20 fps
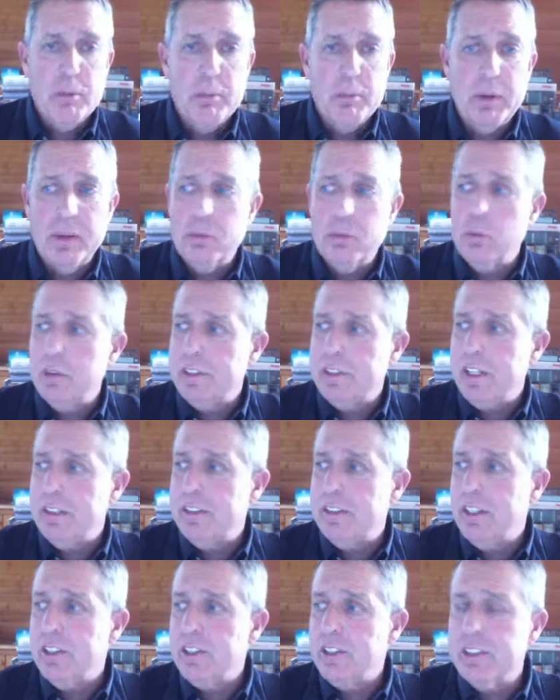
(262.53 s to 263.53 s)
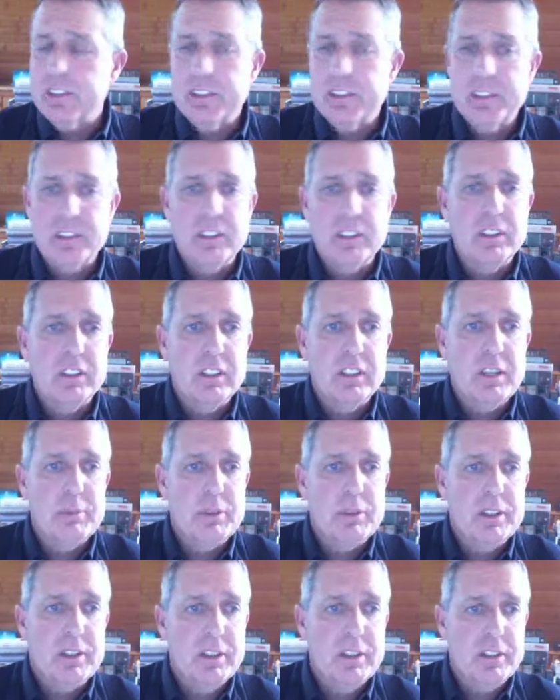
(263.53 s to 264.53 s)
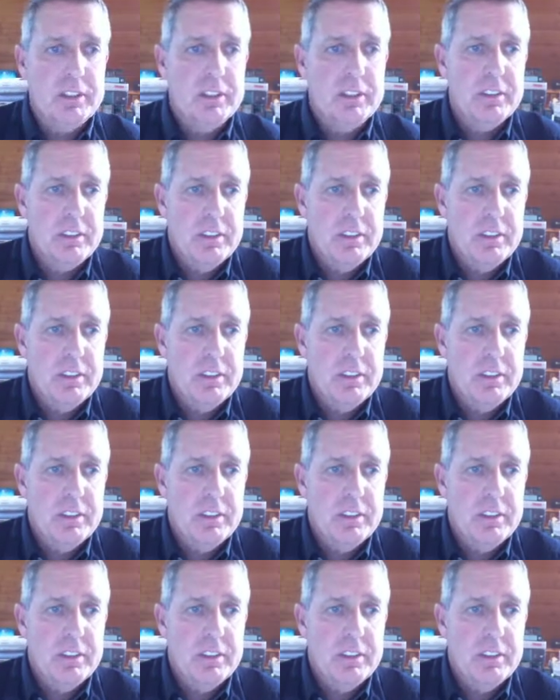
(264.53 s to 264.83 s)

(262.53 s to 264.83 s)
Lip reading: But what that does is it